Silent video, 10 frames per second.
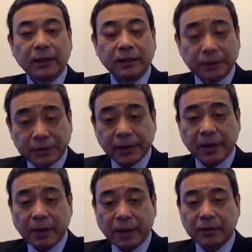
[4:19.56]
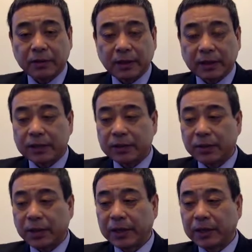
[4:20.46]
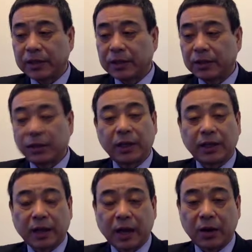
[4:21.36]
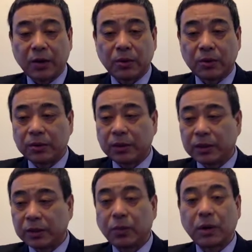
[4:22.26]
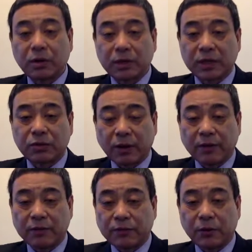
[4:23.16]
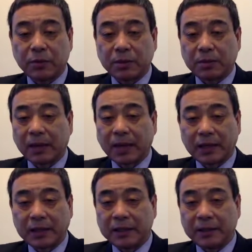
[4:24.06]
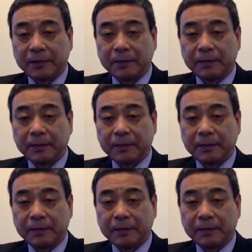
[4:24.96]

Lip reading: You think about another way to look at how the world is transformed by IT.